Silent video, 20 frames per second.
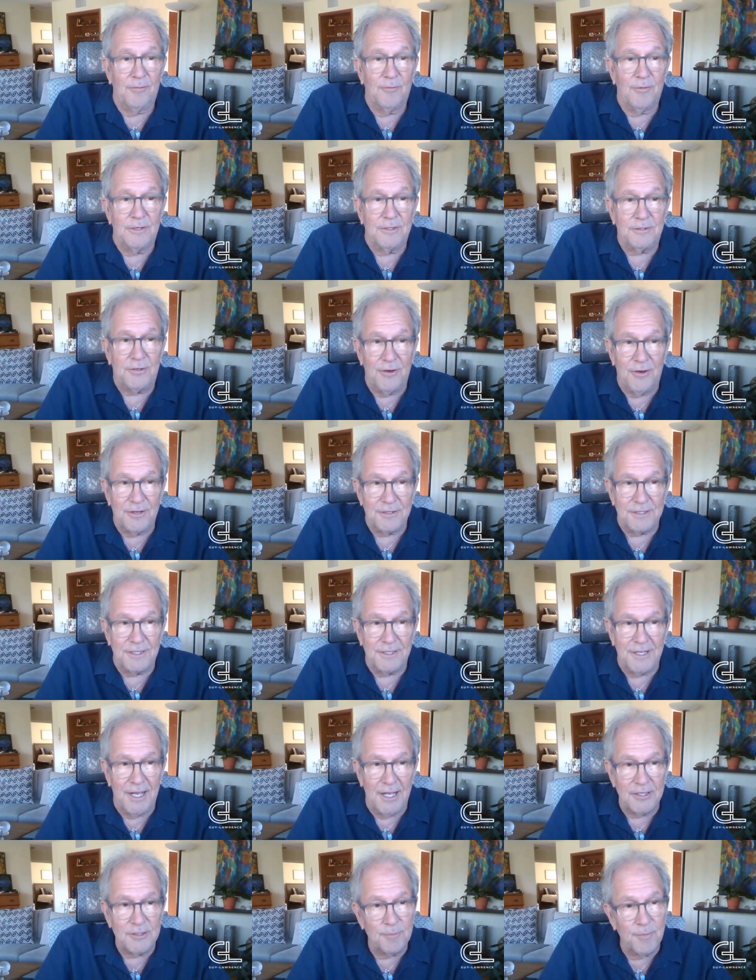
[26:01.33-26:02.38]
what's causing
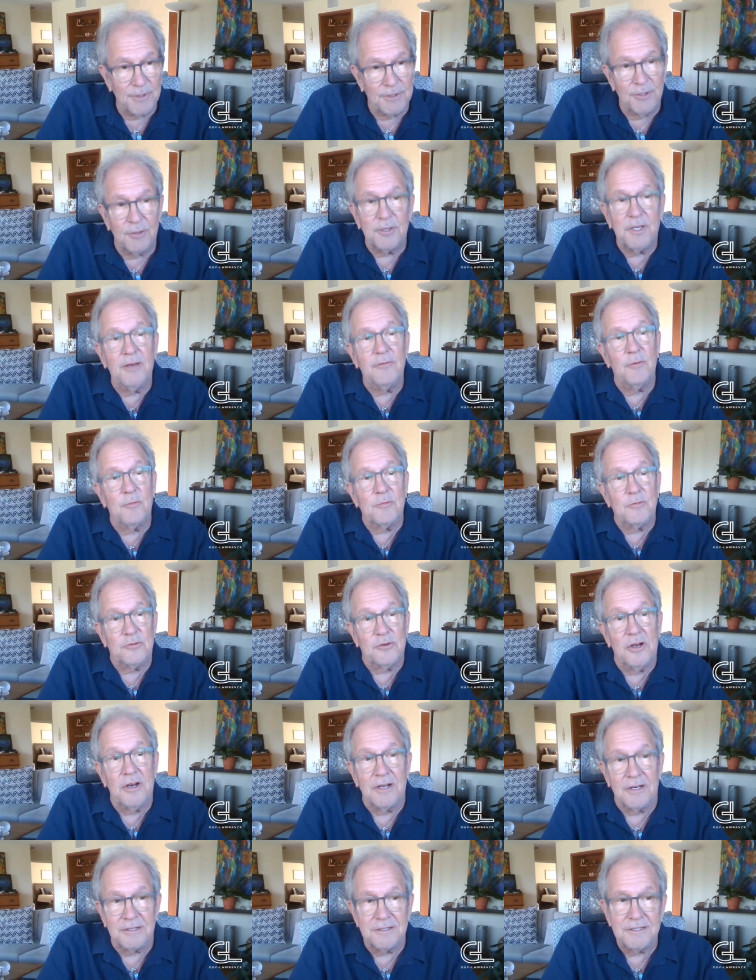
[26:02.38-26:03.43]
that, but they'll give them
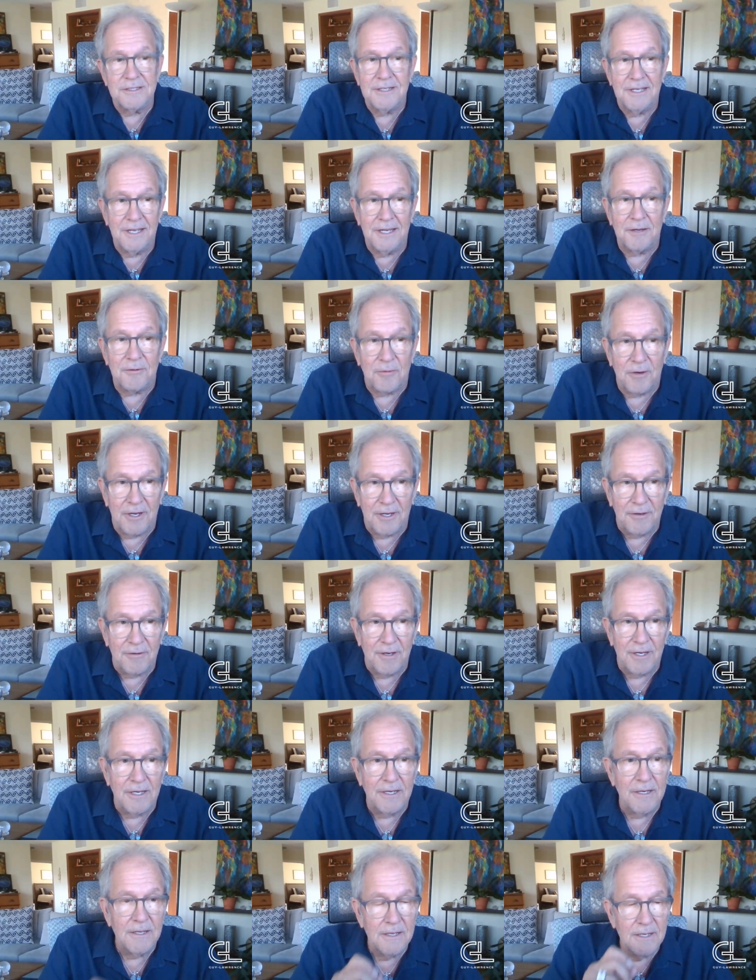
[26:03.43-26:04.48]
drugs anyway,
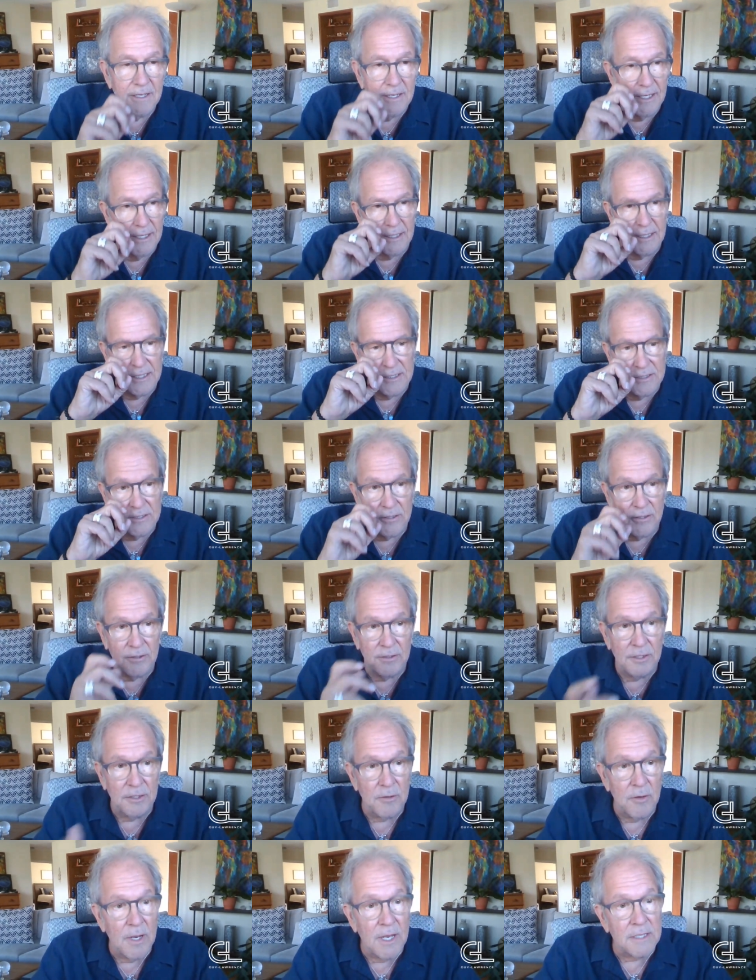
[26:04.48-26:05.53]
right? At least here in
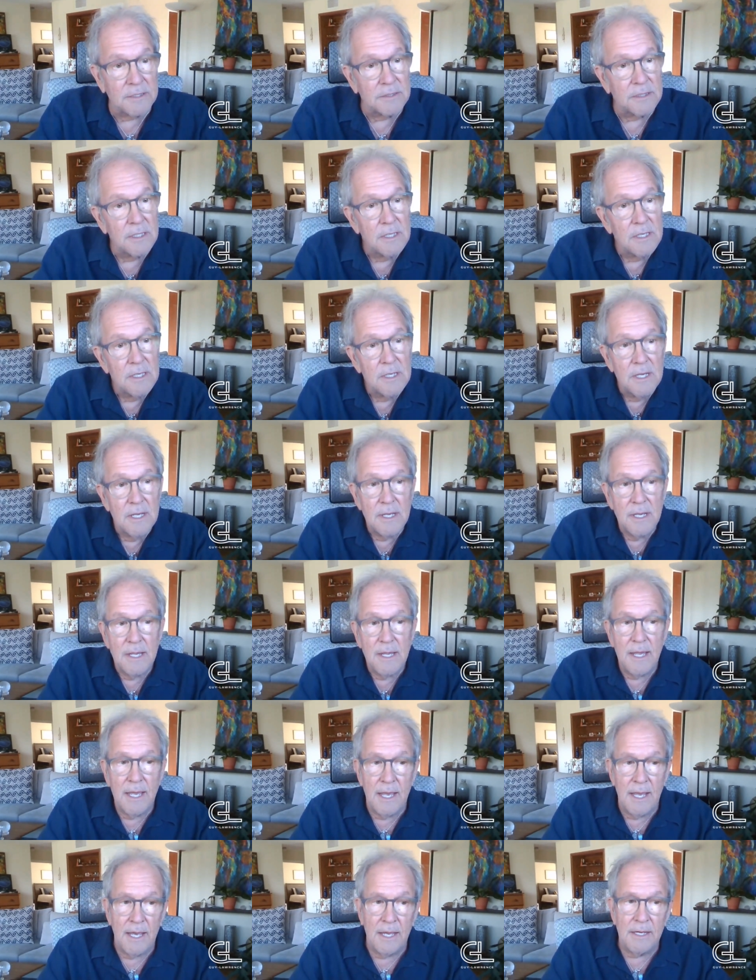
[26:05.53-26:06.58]
the US.
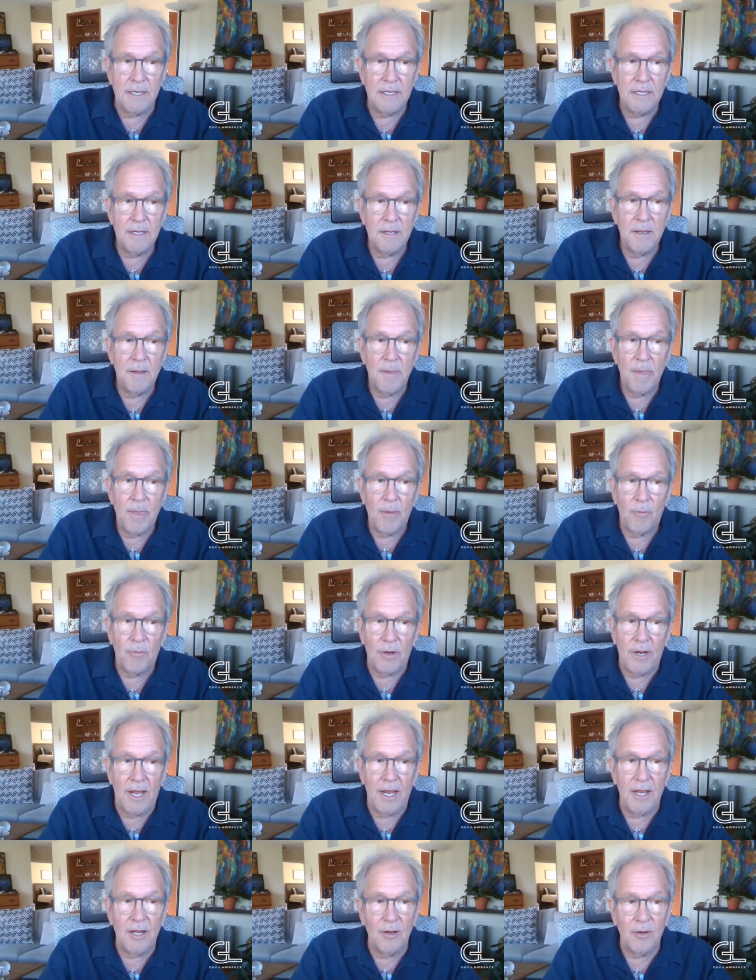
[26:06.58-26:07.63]
And when
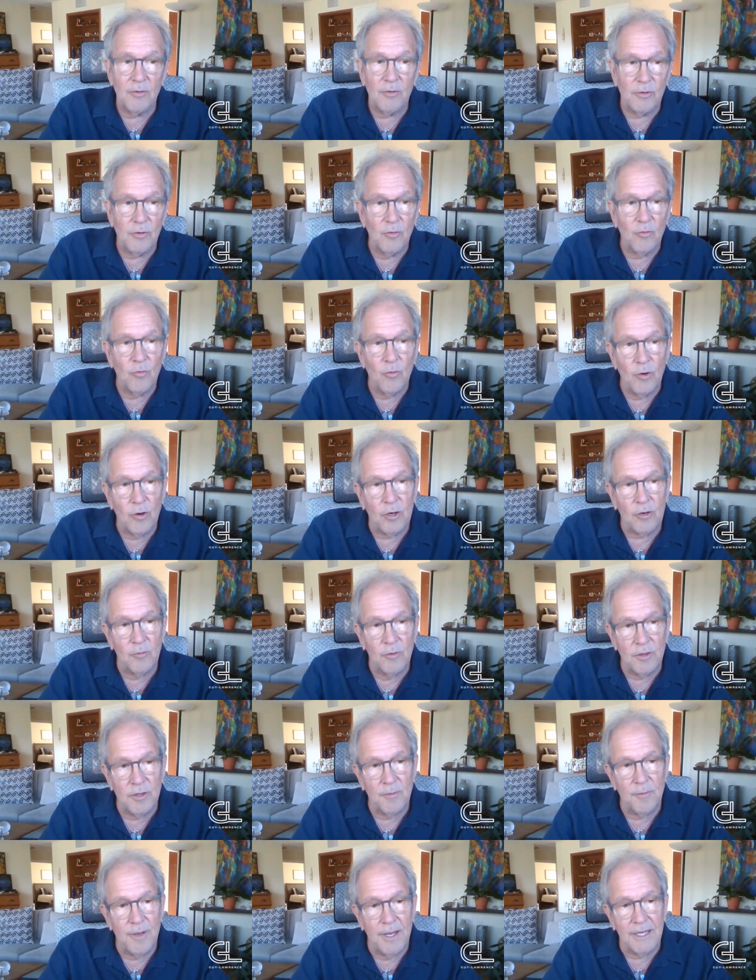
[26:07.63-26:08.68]
I work with
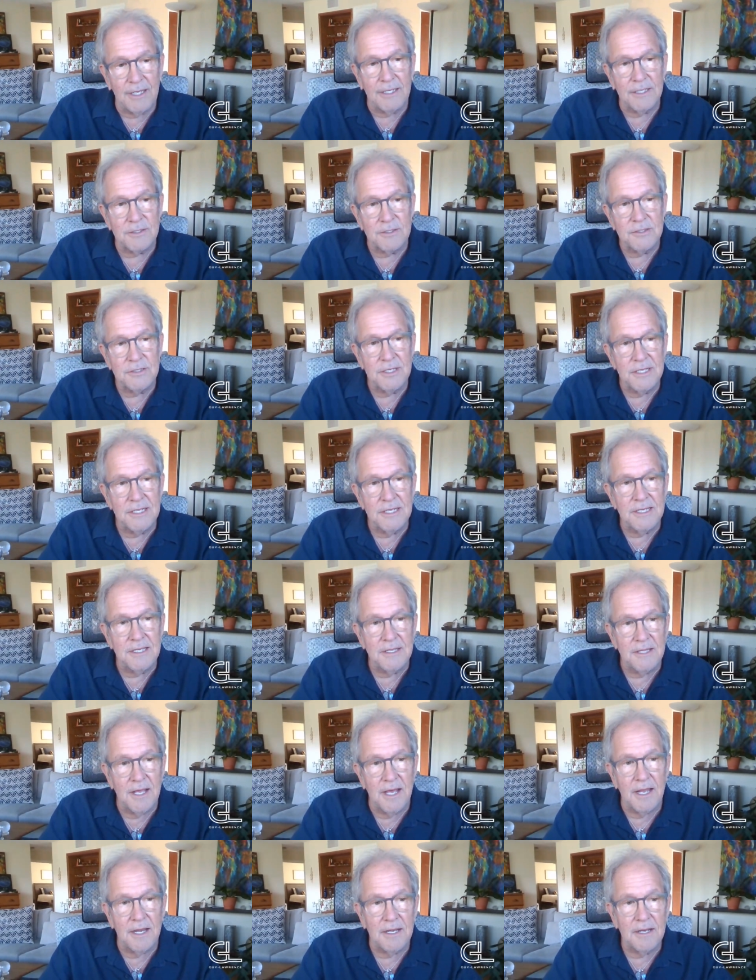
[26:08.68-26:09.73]
them, I can see
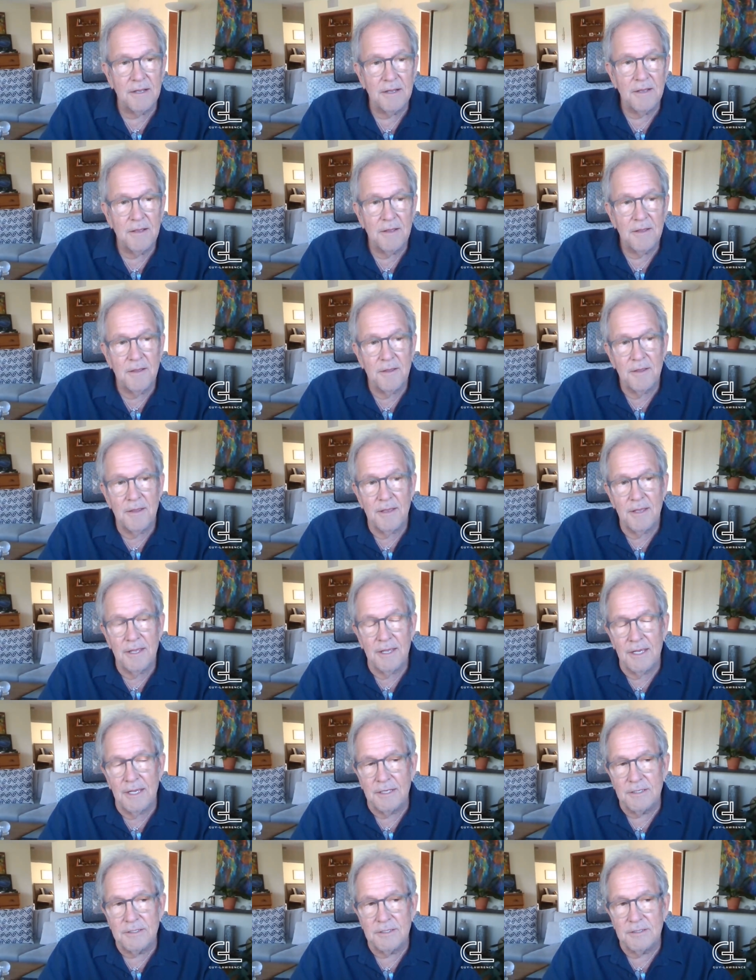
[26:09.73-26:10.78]
that
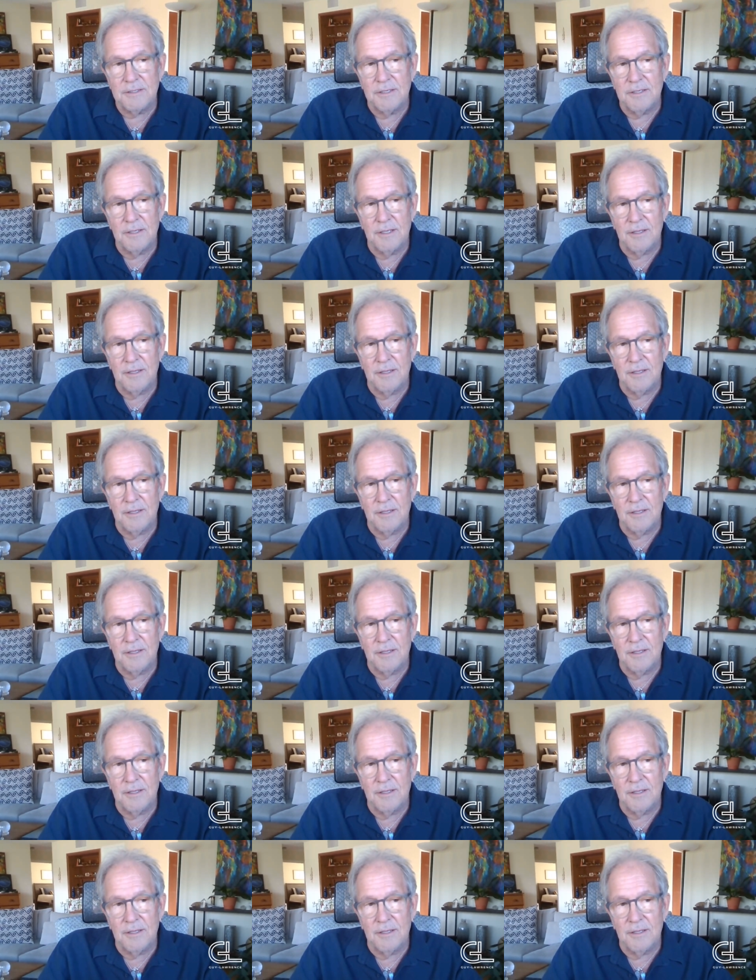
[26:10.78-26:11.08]
it's